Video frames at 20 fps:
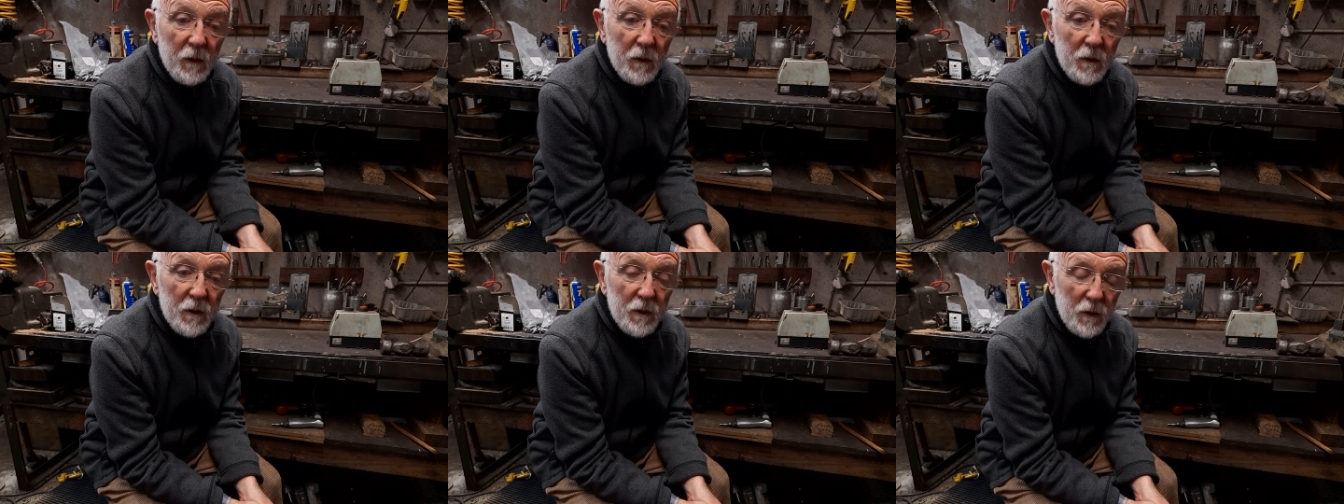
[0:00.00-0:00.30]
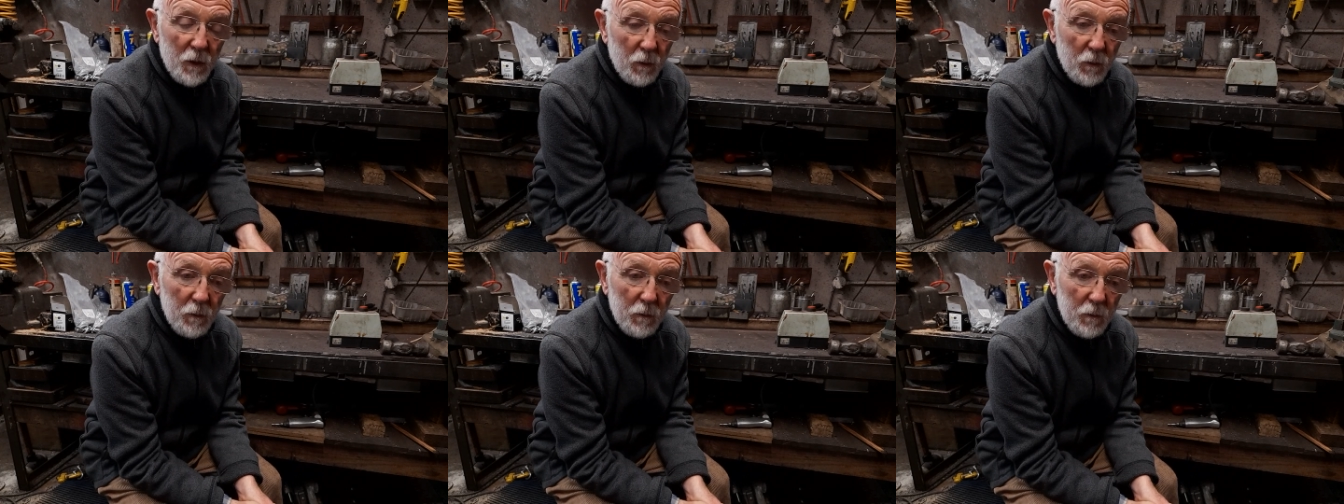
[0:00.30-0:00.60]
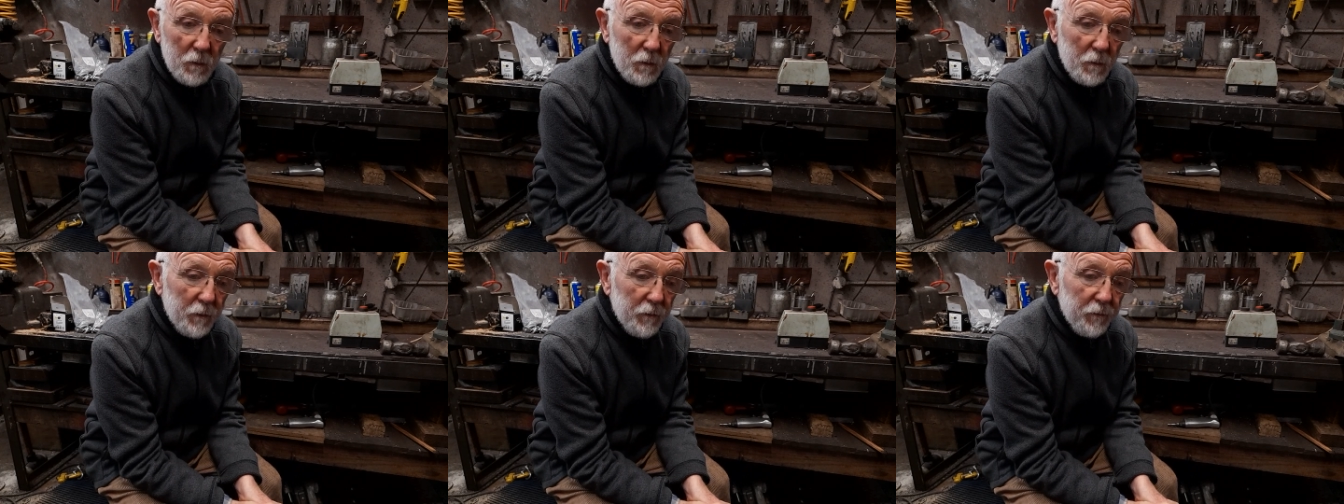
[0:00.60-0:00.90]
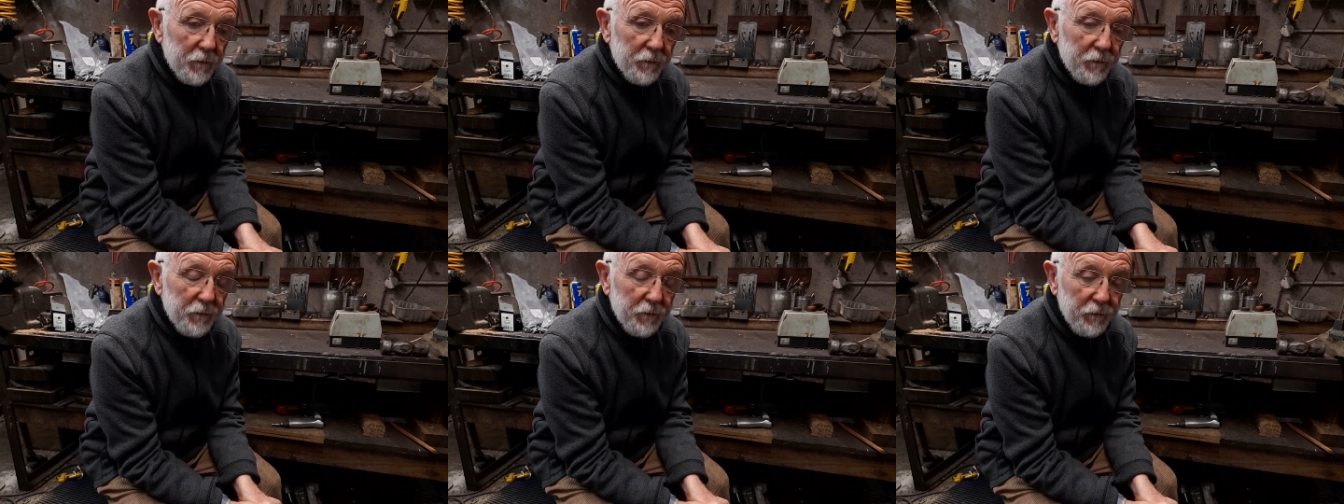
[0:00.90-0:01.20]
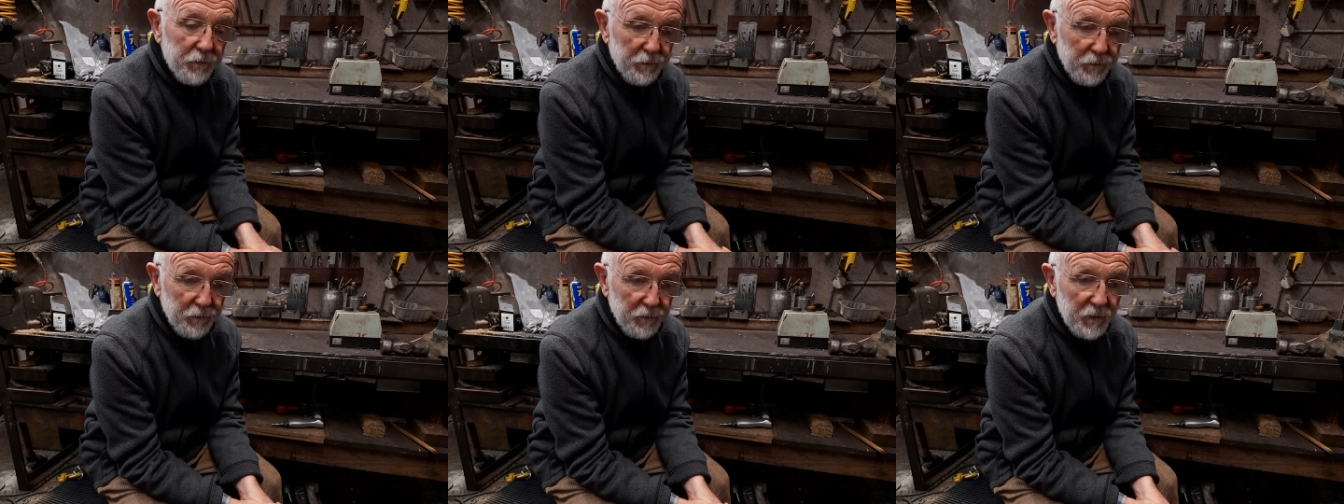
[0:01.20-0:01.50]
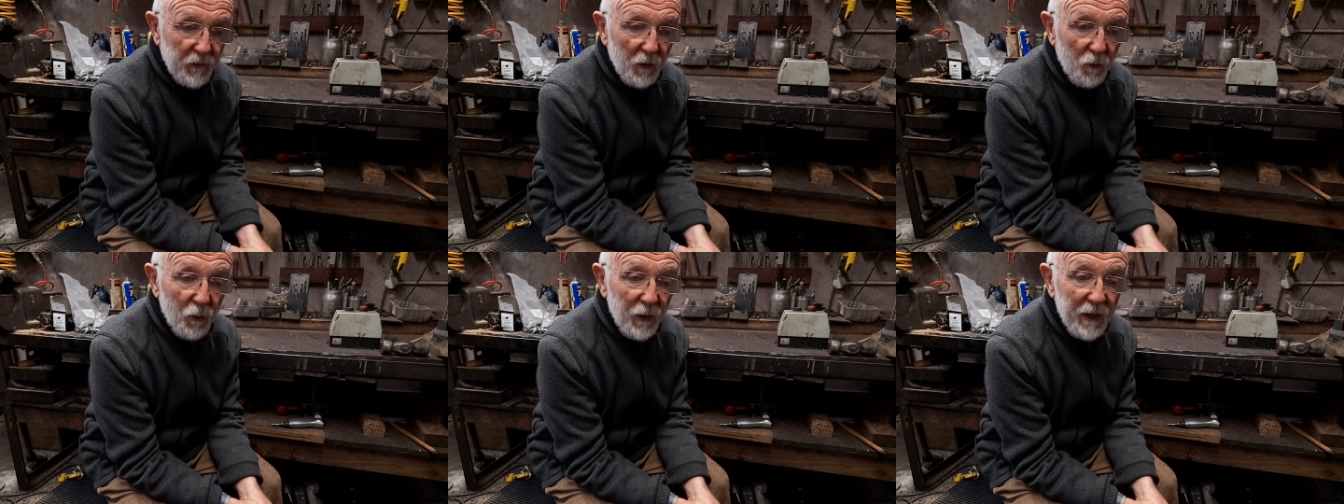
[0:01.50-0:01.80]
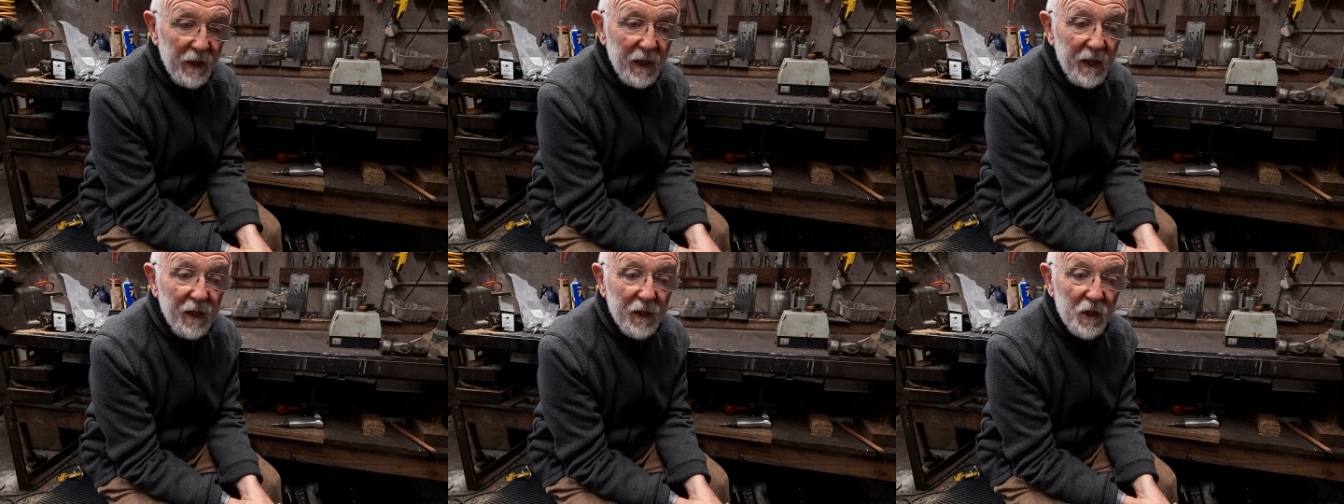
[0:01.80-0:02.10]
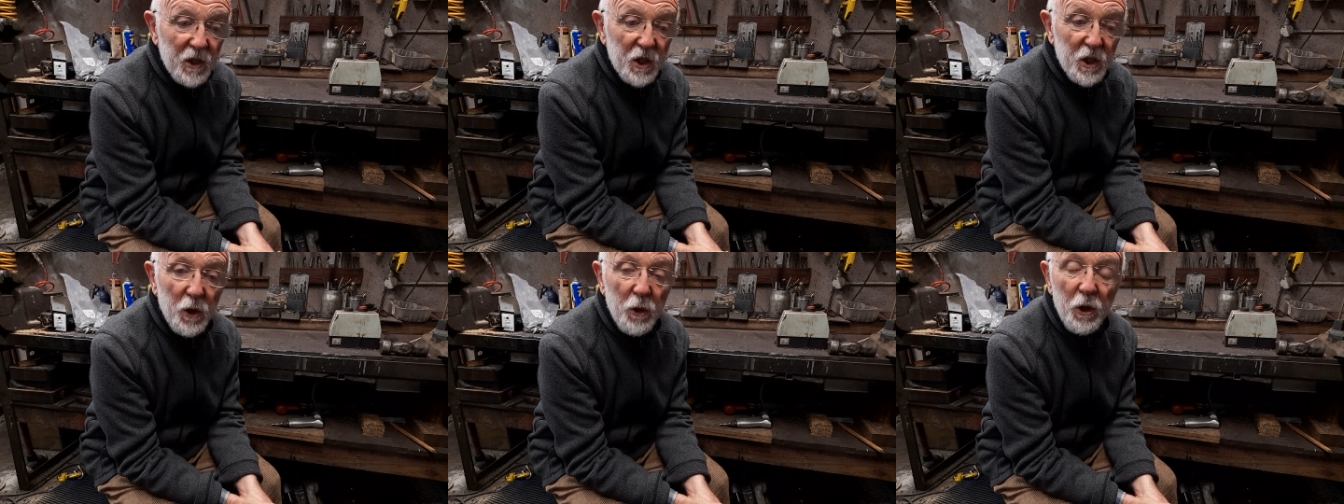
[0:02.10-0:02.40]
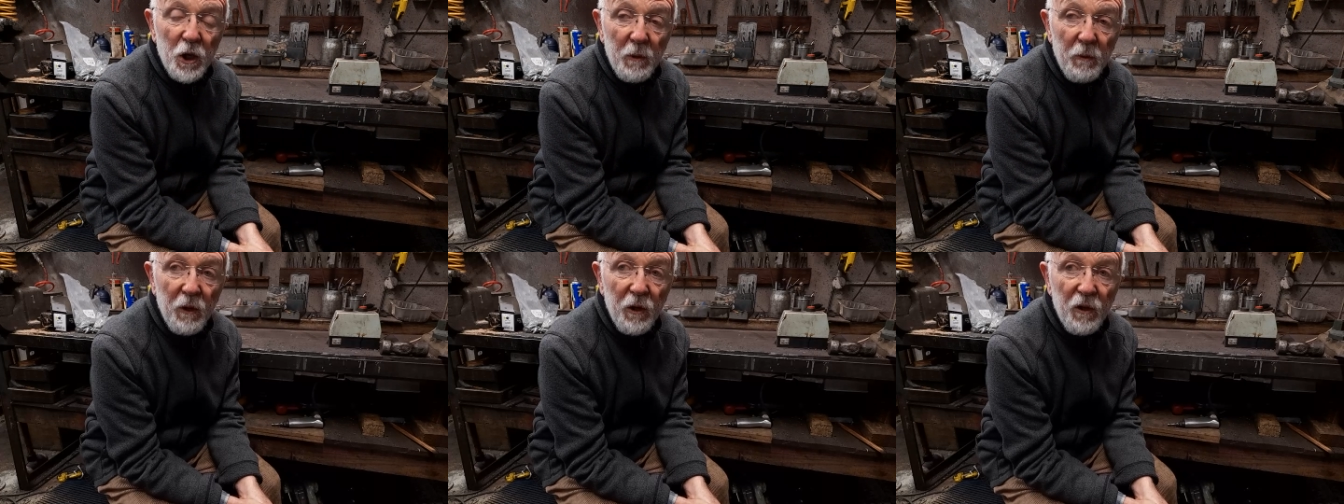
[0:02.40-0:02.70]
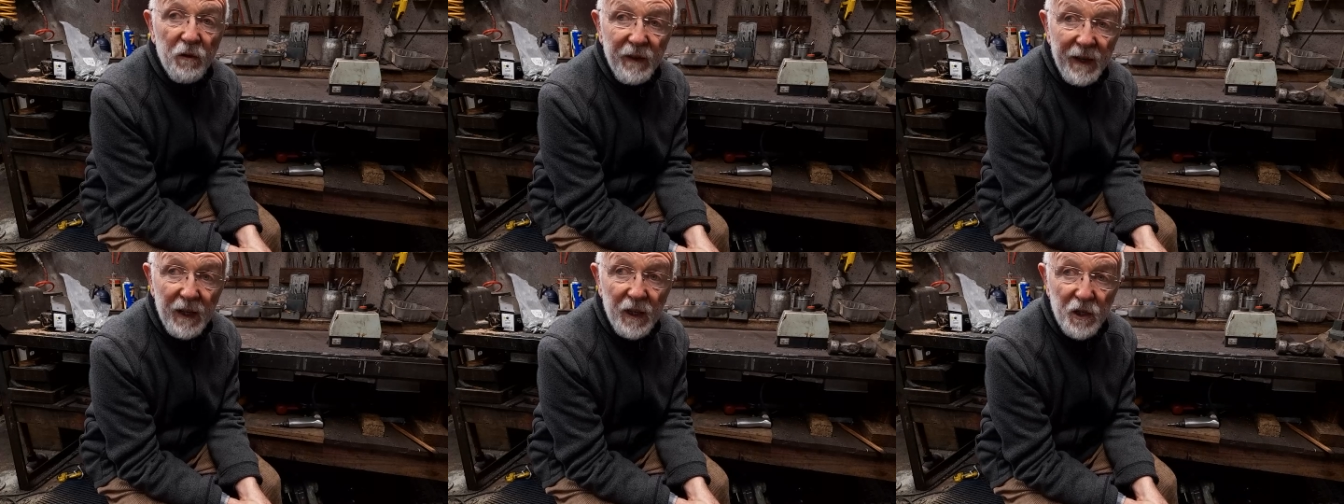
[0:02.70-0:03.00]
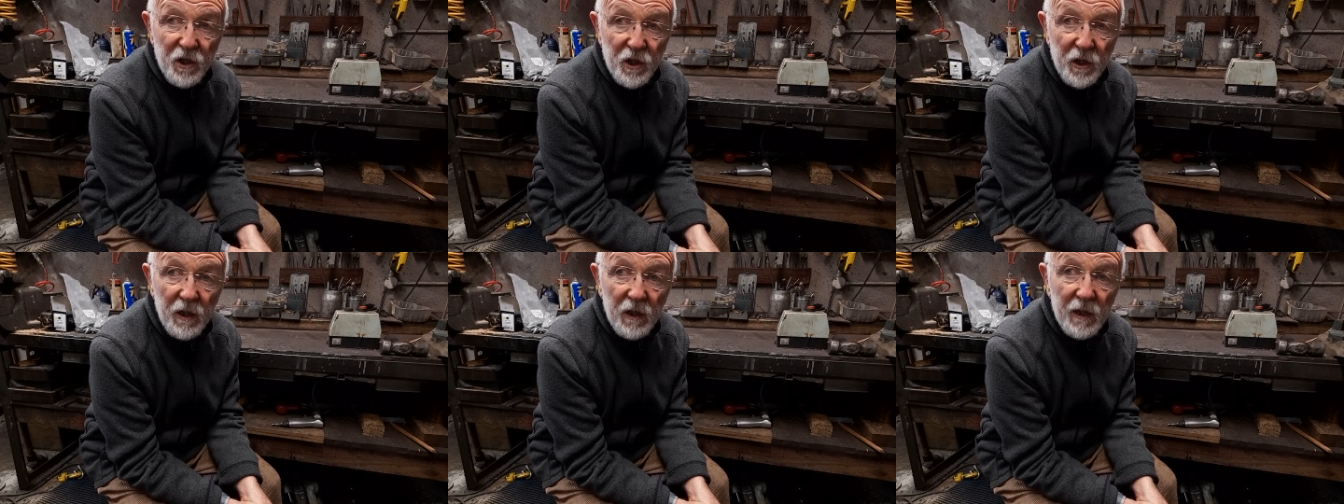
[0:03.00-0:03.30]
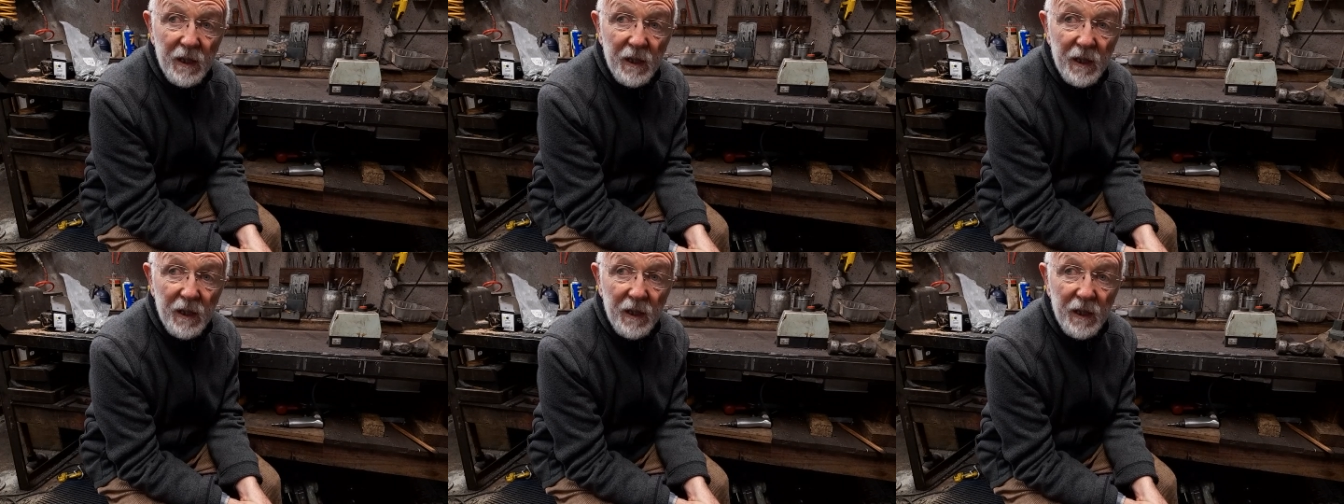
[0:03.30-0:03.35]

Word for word: So we need a certain amount of energy